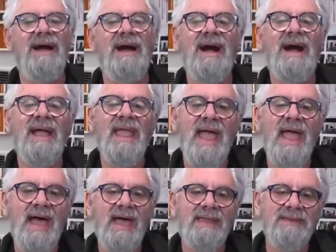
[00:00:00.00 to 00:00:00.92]
I
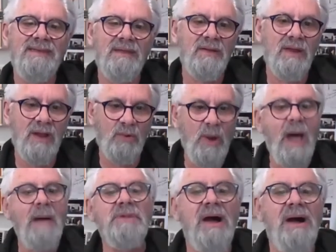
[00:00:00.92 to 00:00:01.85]
had a
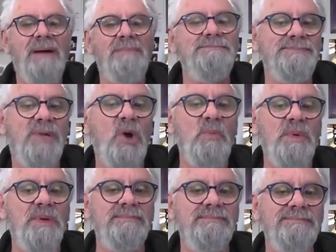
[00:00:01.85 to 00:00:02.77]
rom-com
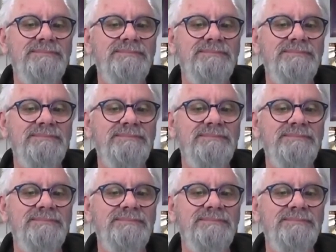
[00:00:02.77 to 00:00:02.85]
open,